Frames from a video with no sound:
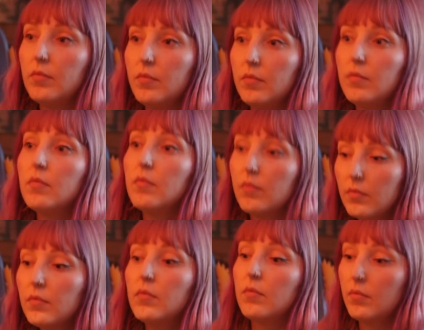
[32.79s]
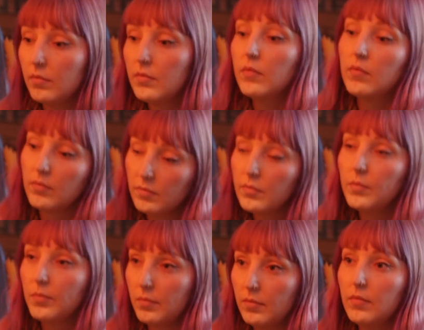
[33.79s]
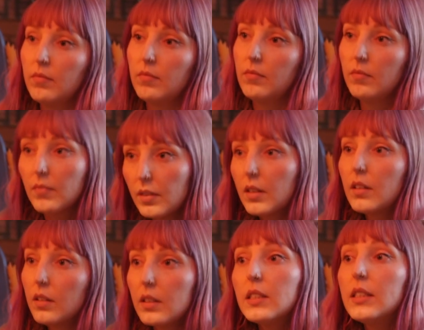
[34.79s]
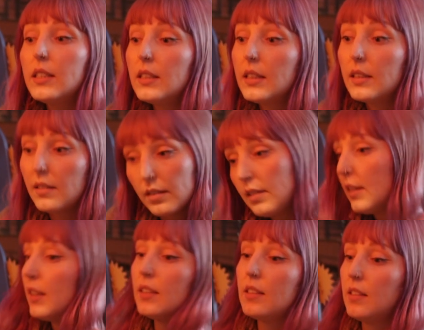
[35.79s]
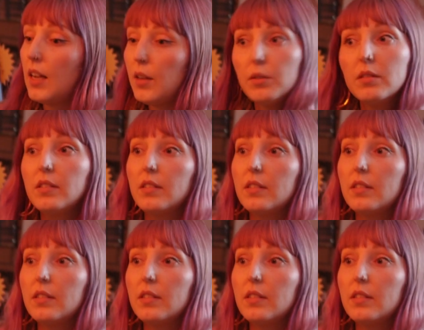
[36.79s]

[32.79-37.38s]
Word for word: Uh, I don't pay for it, you know, but I check it out every now and then just to see what's on it.